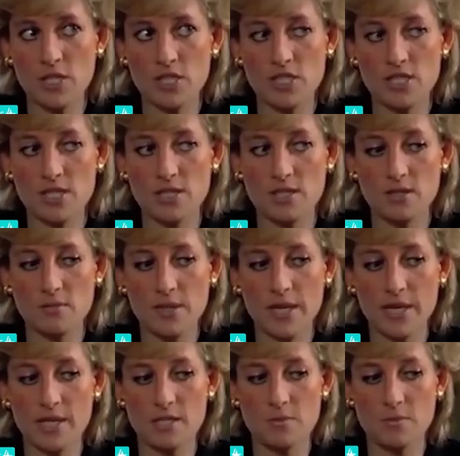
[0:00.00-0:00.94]
"My wish is that
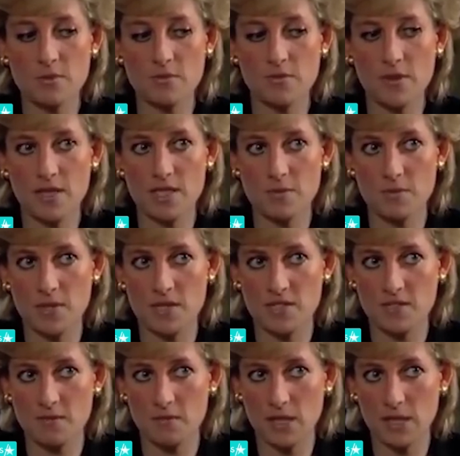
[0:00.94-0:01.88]
my husband finds
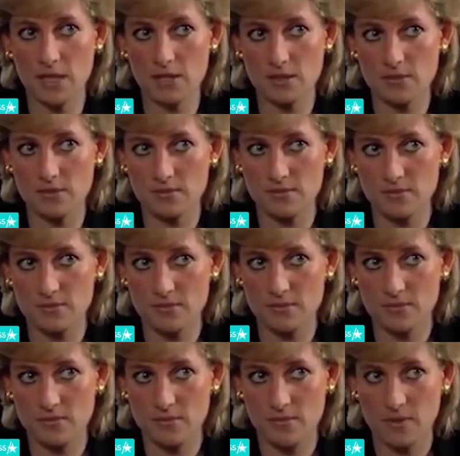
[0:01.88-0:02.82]
peace of mind,
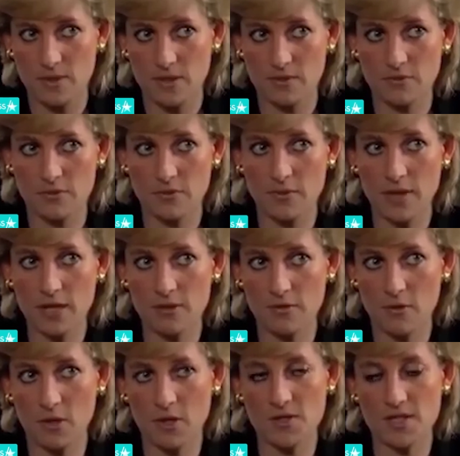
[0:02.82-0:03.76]
and from
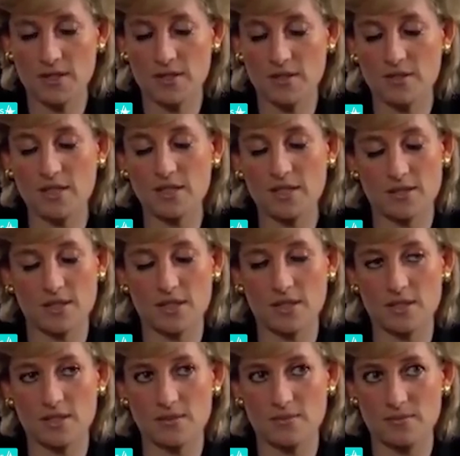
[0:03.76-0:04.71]
that follows other things,
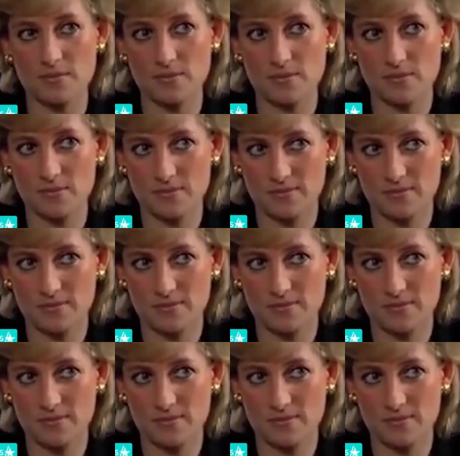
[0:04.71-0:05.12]
yes."